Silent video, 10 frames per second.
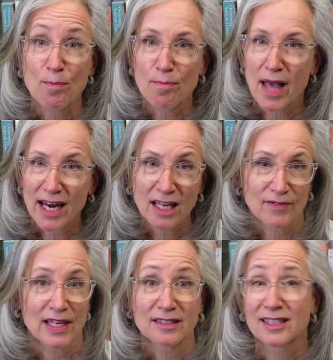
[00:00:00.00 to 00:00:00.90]
many
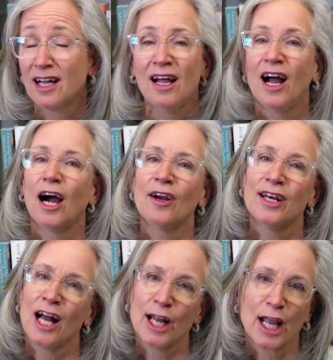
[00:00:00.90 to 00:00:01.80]
of us are
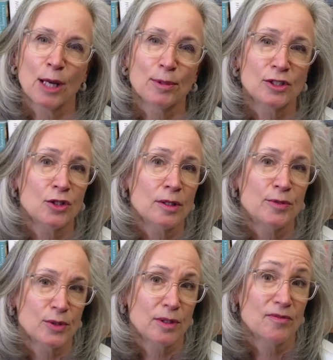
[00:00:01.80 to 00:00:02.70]
not able to
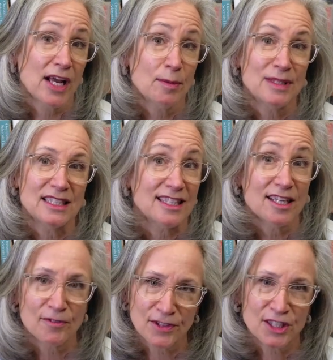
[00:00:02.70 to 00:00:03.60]
absorb vitamin D
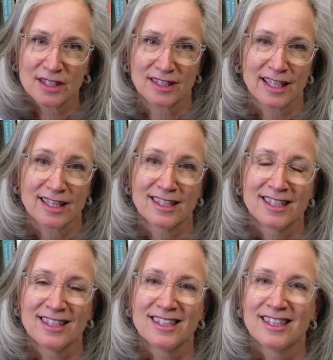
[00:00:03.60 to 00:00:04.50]
efficiently.
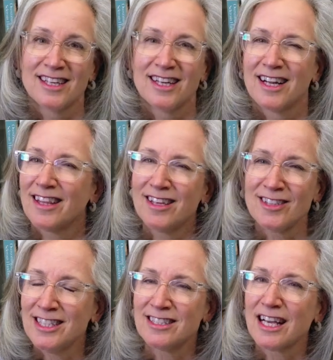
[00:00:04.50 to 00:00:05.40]
There
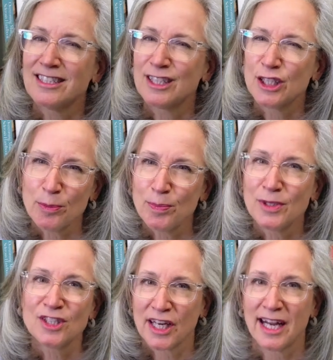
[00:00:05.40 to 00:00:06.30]
is a simple
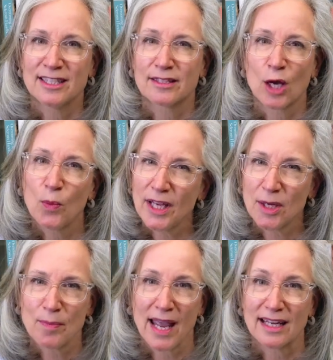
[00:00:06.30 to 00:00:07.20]
change that we
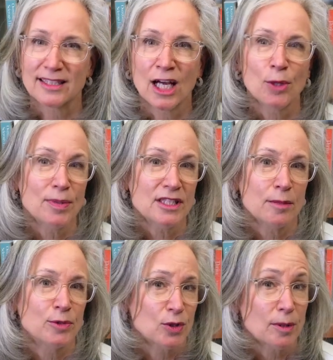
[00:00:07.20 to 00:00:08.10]
can make to help us
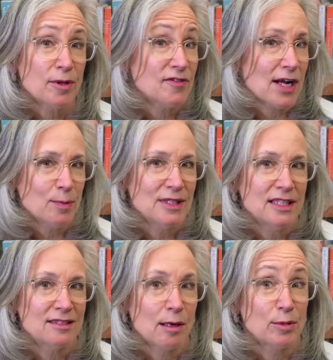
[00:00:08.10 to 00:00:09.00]
absorb our vitamin
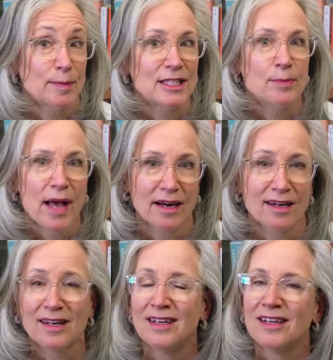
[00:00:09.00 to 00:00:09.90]
D supplements
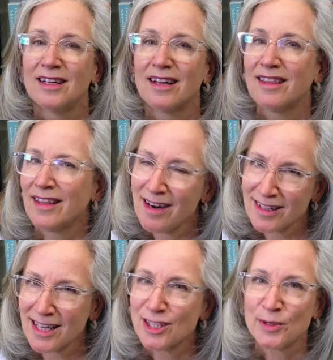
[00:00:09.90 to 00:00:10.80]
better that I'll
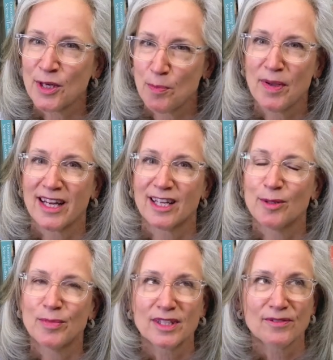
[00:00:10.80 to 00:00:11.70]
get to in a minute.
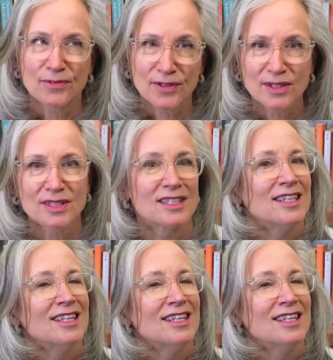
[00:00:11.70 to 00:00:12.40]
But first,